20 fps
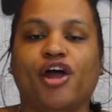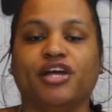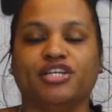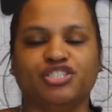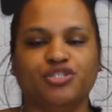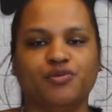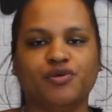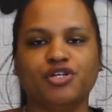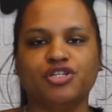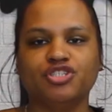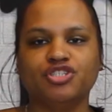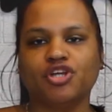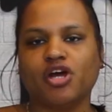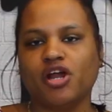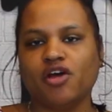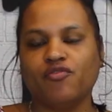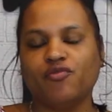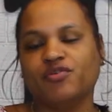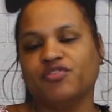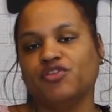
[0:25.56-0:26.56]
All right, so we're gonna
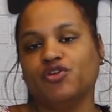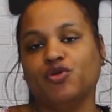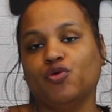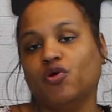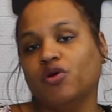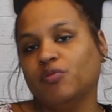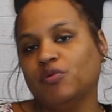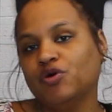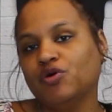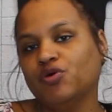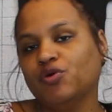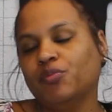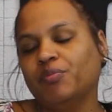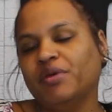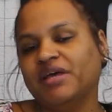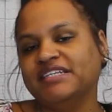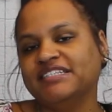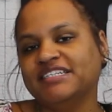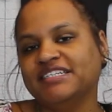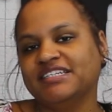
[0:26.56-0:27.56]
start off with the normal,
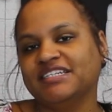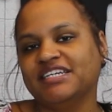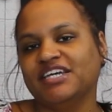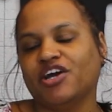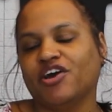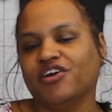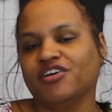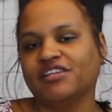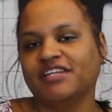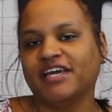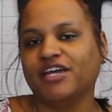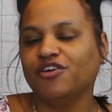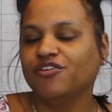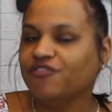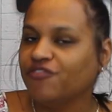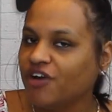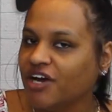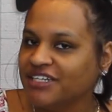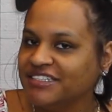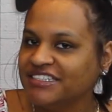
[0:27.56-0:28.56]
basically our
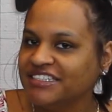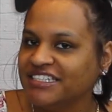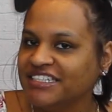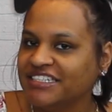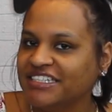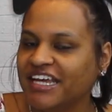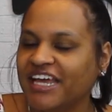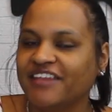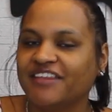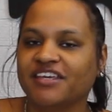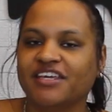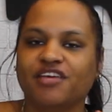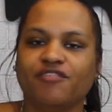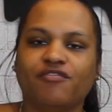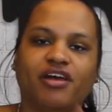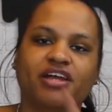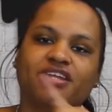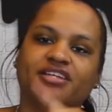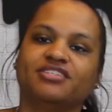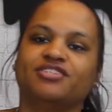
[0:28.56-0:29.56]
layer frosting, and then get
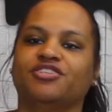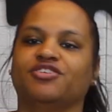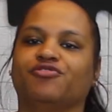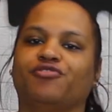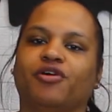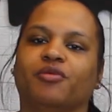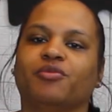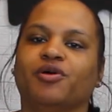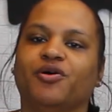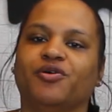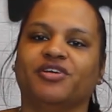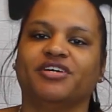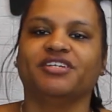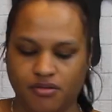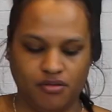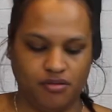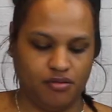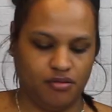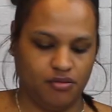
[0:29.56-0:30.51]
right into the crumb coating.